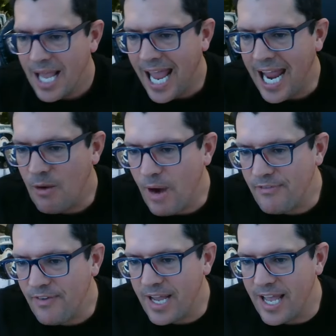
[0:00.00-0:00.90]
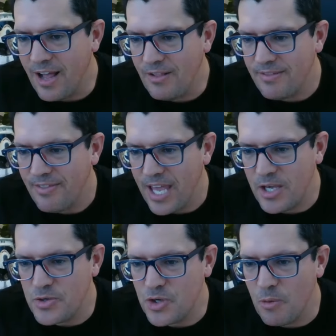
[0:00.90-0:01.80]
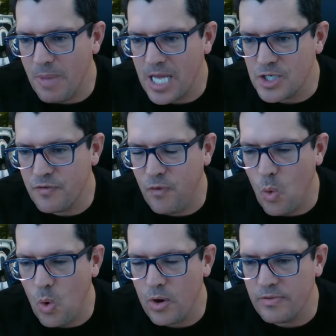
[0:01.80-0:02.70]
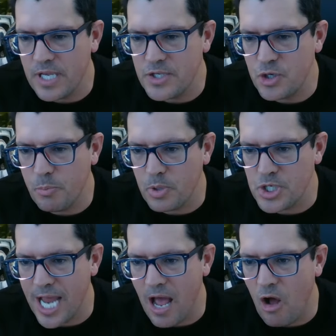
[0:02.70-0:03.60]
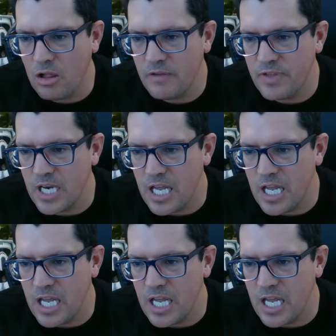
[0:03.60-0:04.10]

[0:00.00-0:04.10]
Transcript: Hey, Raphael, thank you so much for the super chat. All of the